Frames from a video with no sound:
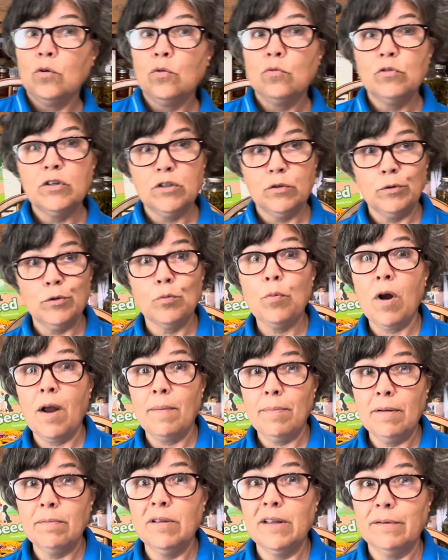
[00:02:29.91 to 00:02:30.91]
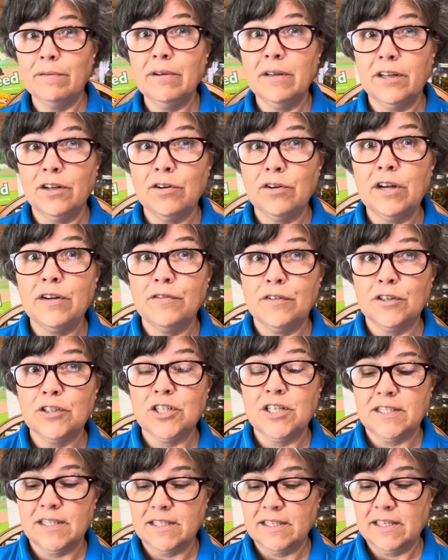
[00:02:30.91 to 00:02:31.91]
which was probably really great for
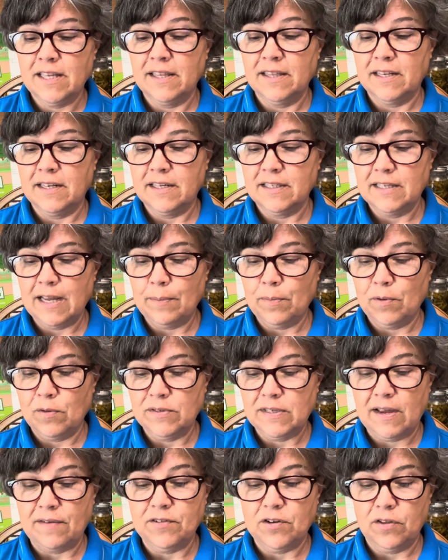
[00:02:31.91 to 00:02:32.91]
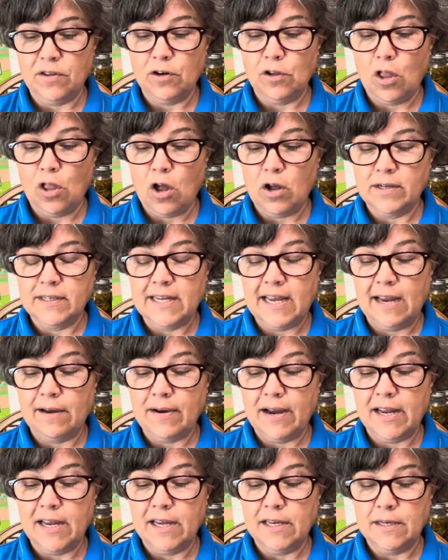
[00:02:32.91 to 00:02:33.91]
Jesus and the disciples after their long day,
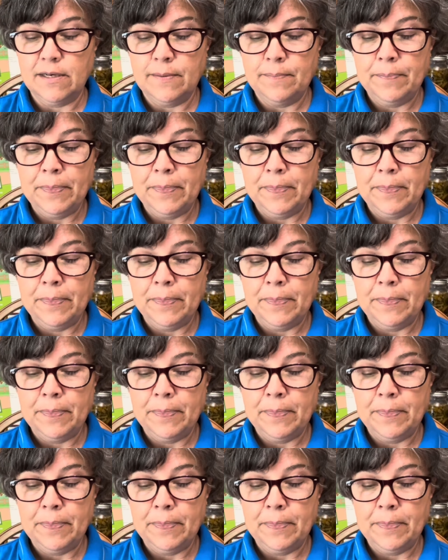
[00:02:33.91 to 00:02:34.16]
right?